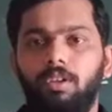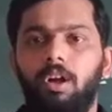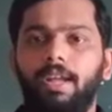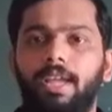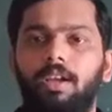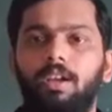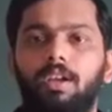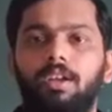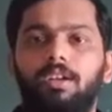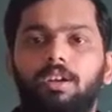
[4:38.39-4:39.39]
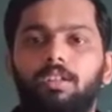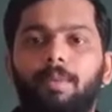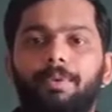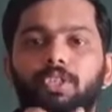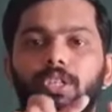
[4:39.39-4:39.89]
Okay,
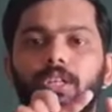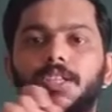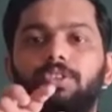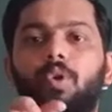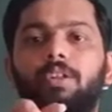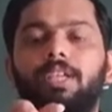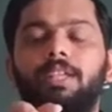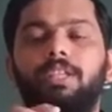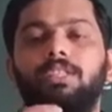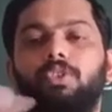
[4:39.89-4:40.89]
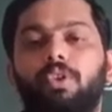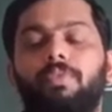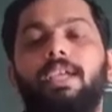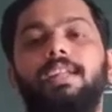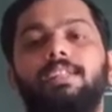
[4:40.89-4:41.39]
the position is not changing, so
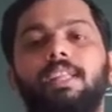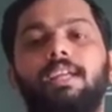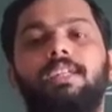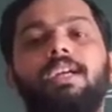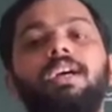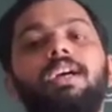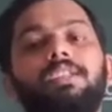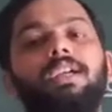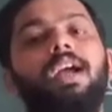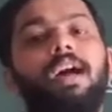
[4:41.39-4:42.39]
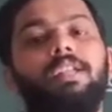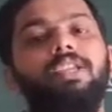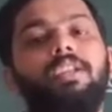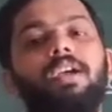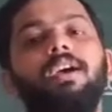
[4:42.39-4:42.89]
we can say that the car is
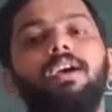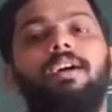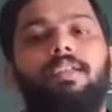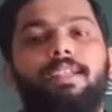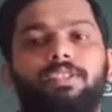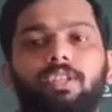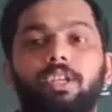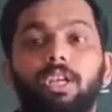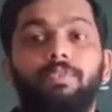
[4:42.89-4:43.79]
at rest.